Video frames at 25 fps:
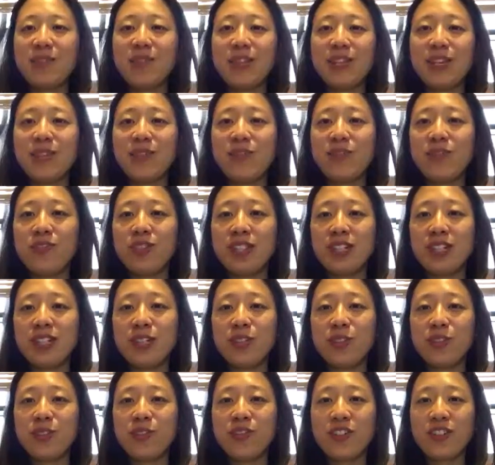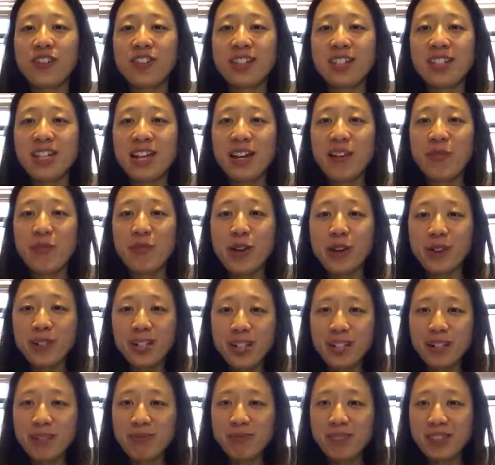If this is your first day,
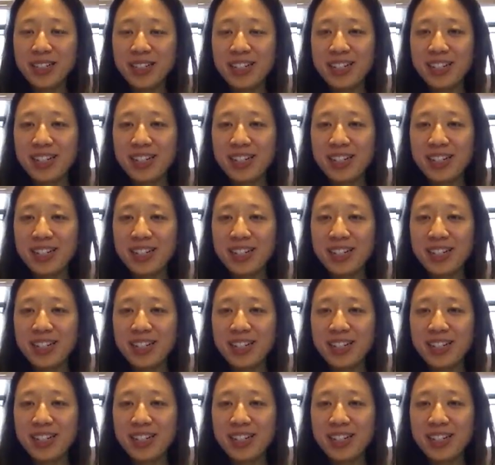welcome.